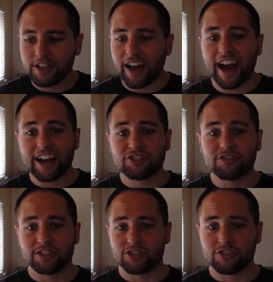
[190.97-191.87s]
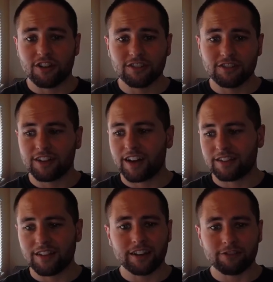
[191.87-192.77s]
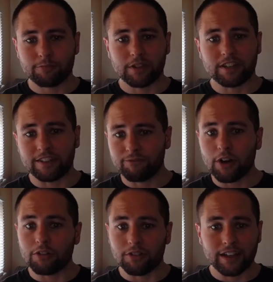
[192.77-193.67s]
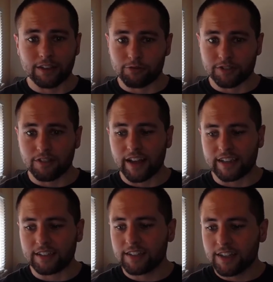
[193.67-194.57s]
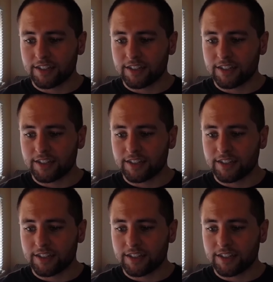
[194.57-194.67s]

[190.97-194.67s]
actually stronger than I thought it would be. It felt like it was light.